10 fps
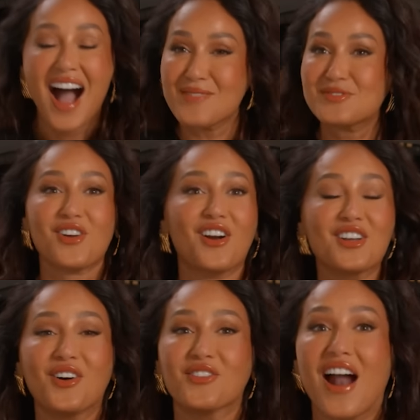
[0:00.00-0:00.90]
I'm
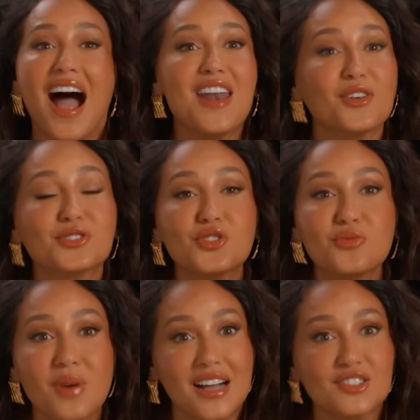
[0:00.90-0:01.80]
starting over. I know
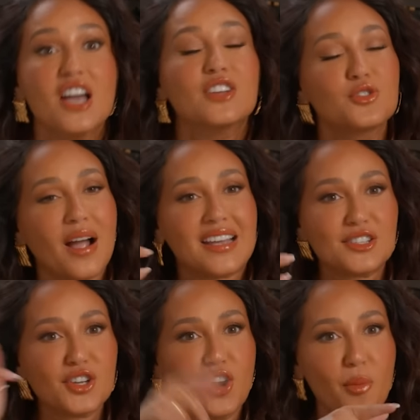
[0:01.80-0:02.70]
too much. Do I
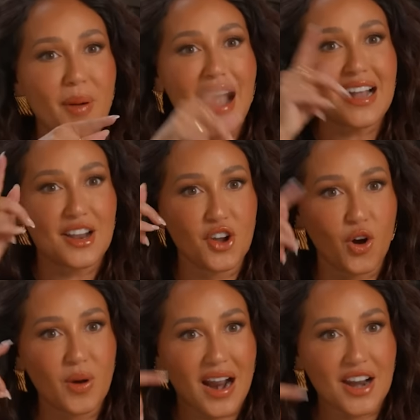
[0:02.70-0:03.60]
get to go back and
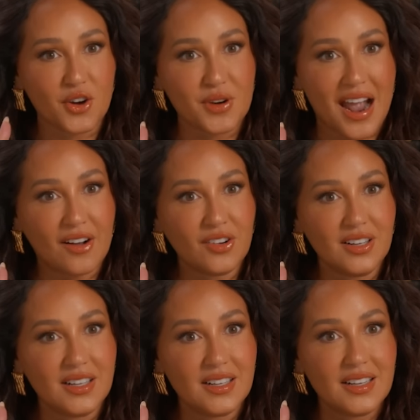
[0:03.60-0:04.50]
know what I know
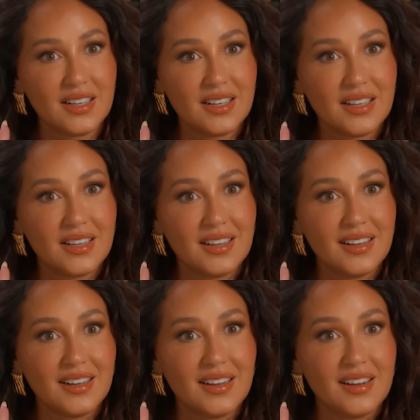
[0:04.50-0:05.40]
now?
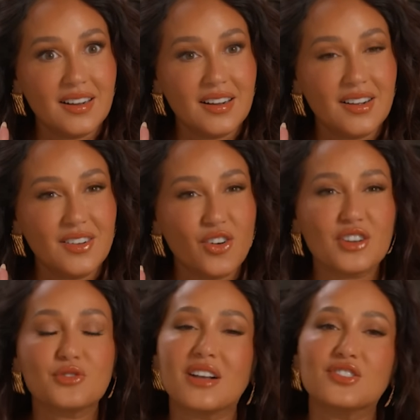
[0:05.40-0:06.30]
Sure.
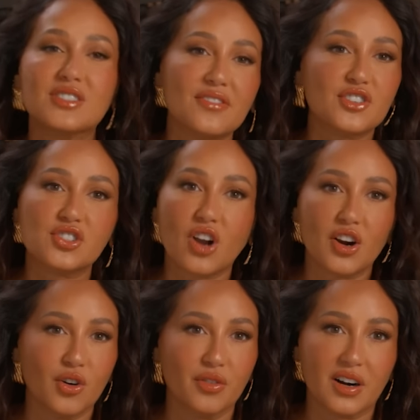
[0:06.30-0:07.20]
Or do I just have to
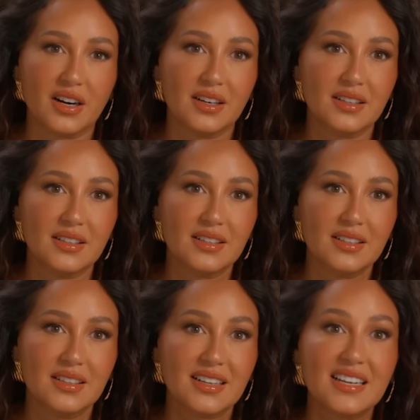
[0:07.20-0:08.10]
start over?
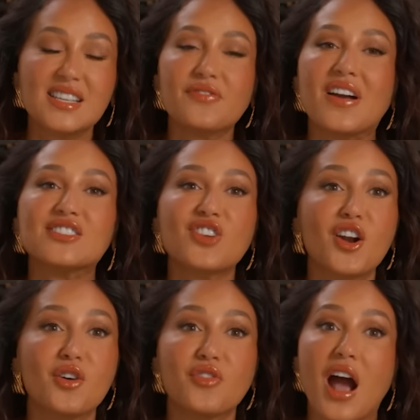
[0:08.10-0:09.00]
No, you. Because if I
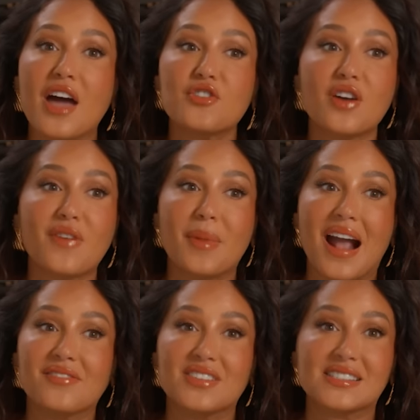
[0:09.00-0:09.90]
start over, I don't know if I'm
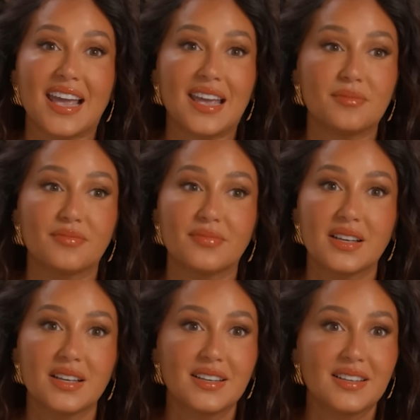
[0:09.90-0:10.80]
gonna have the same,
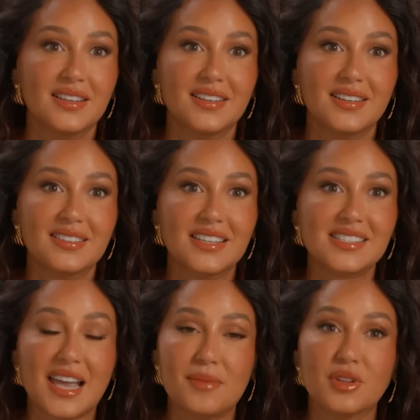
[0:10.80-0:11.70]
the
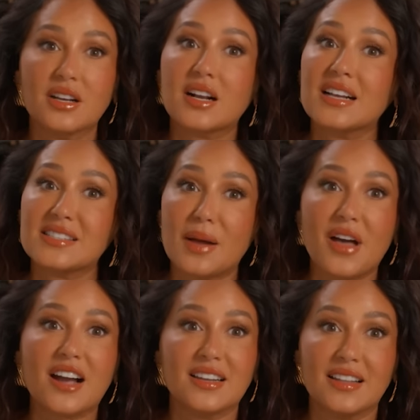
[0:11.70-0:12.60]
same. Because I'm
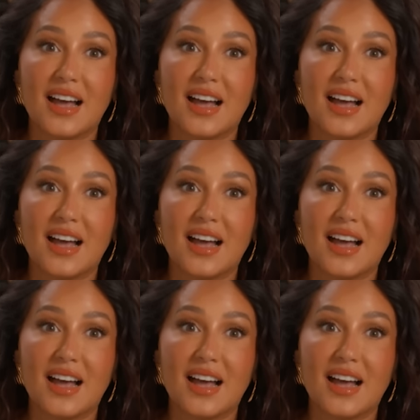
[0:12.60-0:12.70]
not gonna